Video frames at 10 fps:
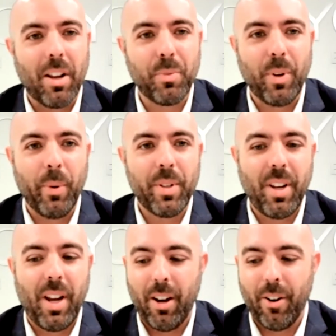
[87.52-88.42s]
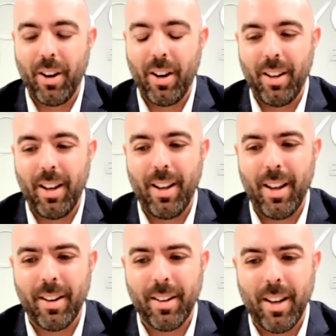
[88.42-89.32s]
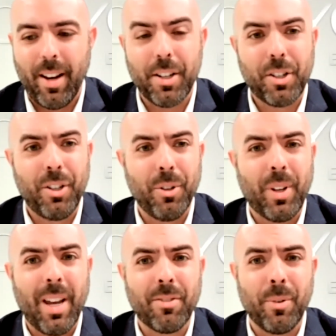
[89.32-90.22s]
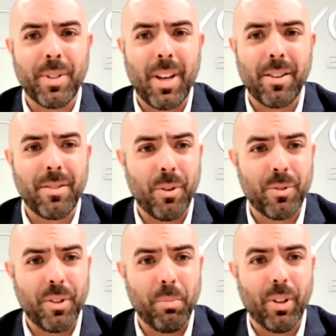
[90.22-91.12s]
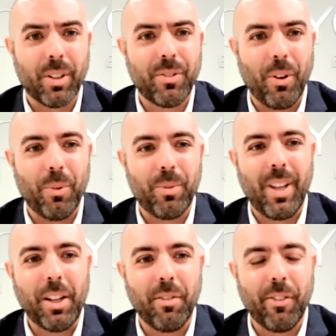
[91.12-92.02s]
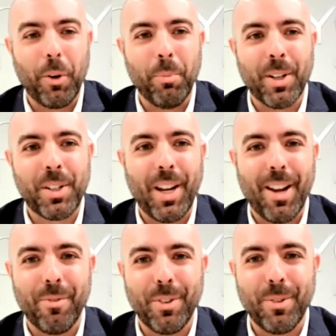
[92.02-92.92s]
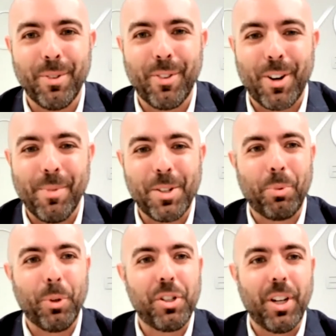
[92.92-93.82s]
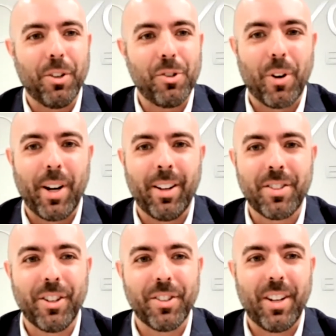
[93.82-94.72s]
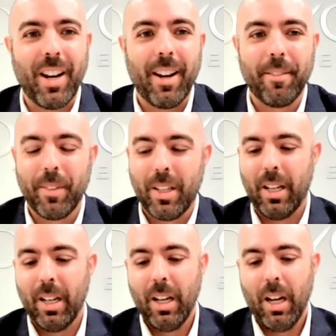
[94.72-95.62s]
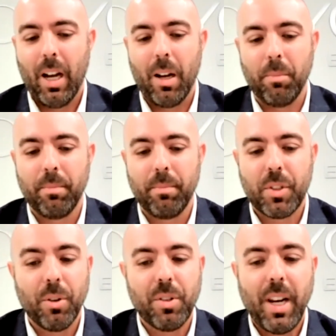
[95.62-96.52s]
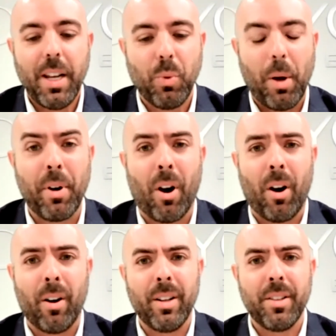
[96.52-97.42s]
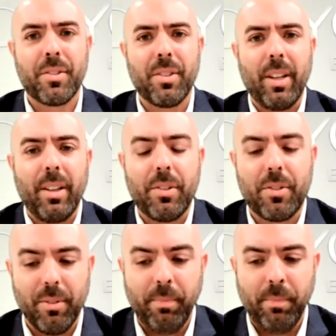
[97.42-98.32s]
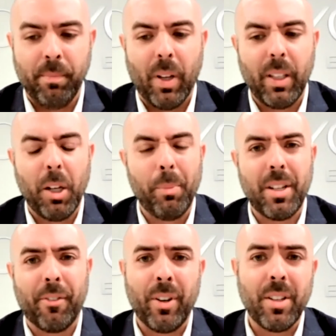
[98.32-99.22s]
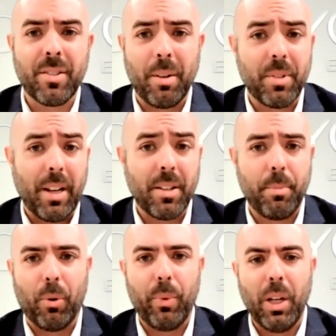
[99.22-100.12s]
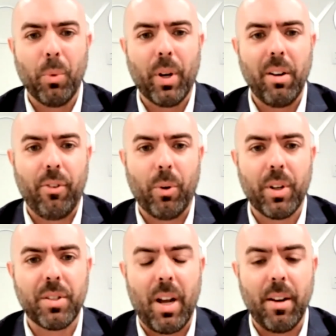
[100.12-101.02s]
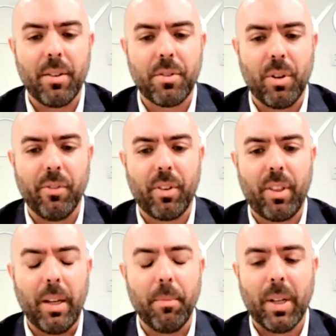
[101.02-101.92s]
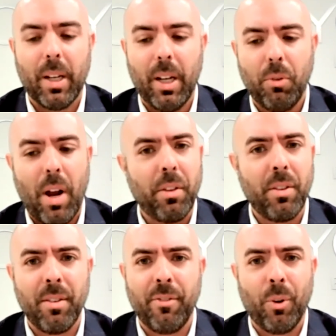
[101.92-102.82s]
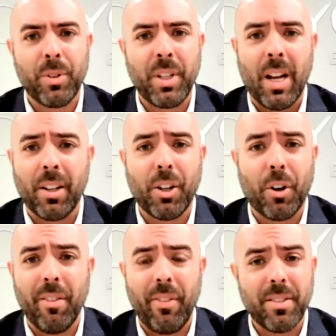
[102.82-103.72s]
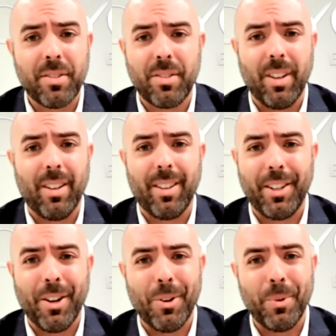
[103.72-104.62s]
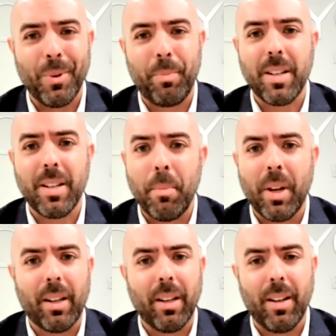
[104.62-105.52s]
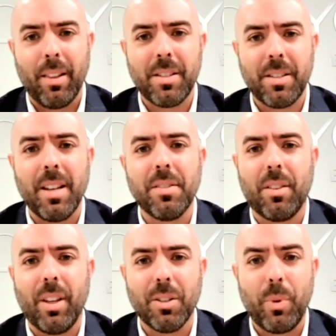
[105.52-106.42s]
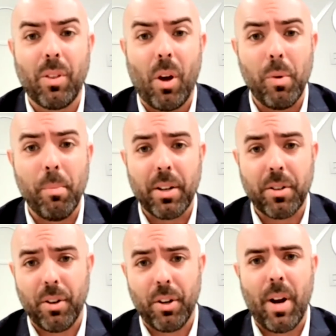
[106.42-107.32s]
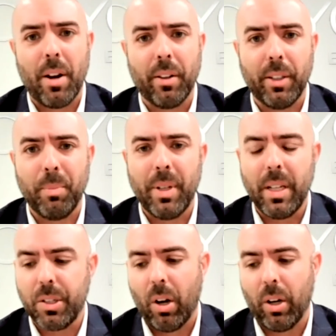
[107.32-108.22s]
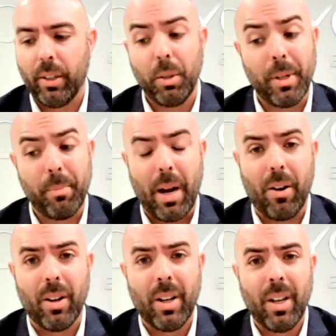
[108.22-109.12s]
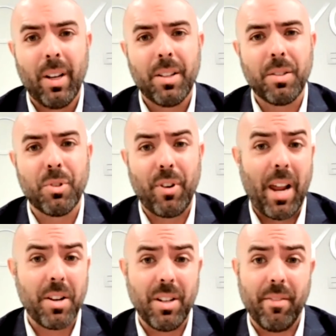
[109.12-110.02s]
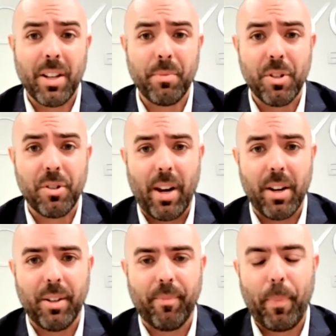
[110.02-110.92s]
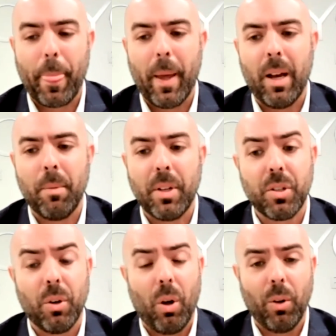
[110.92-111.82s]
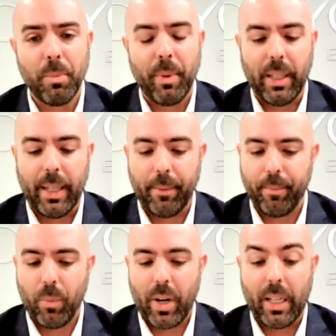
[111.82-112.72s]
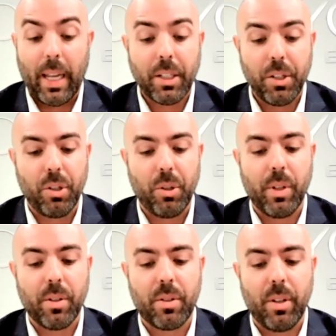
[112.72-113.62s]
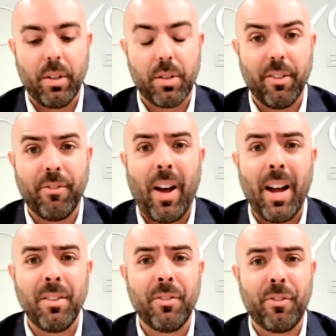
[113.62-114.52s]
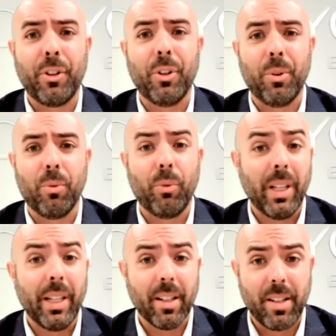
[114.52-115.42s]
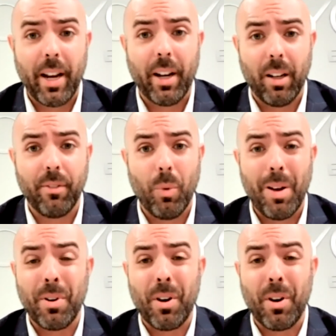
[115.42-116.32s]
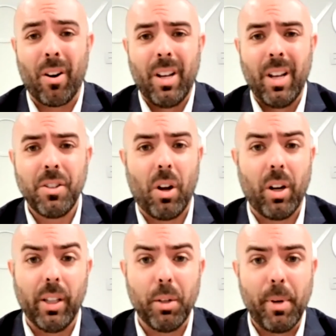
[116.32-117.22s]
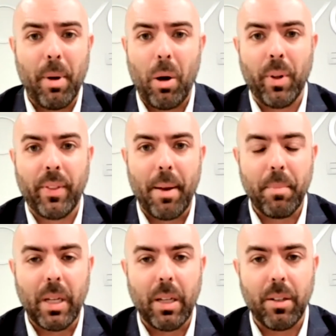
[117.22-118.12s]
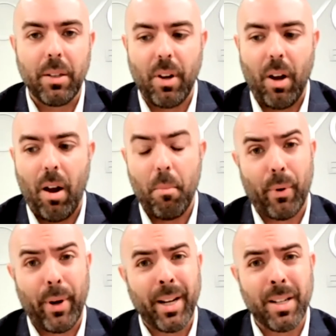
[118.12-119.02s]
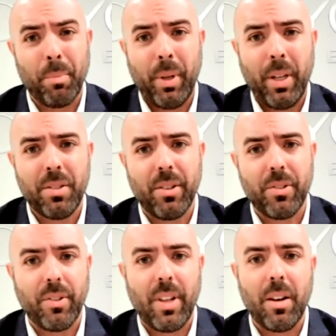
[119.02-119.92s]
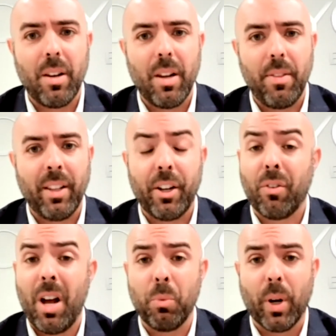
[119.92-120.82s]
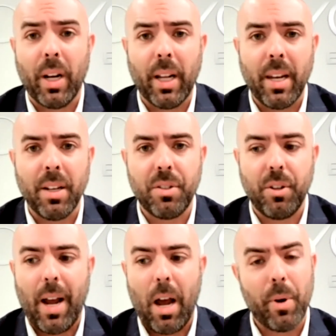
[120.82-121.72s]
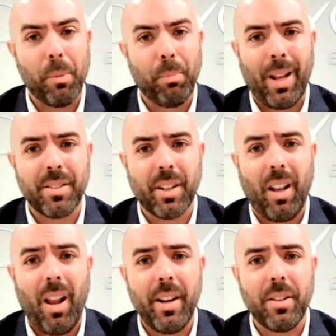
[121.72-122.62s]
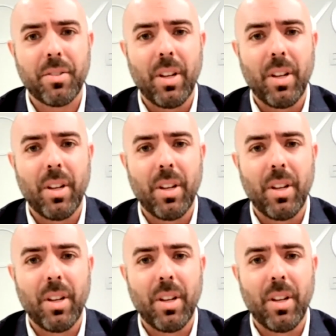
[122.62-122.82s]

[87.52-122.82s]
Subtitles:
As we always say here at HQ, Kev's always got his nose in the book. So thank you very much, Kev. We very much appreciate you joining us here today. So today's webinar is a little bit different in some sense, but really we're going to focus on sort of a theme rather than focusing on current events, with pandemic and these kinds of things. We thought we might turn it around a little bit and talk a little bit about some strategy, investment strategy. And so ultimately, what I'd like to do is define for you really the title of the webinar, talk a little bit about what that means, break it into pieces, and then later on we're going to get into how it applies to clients,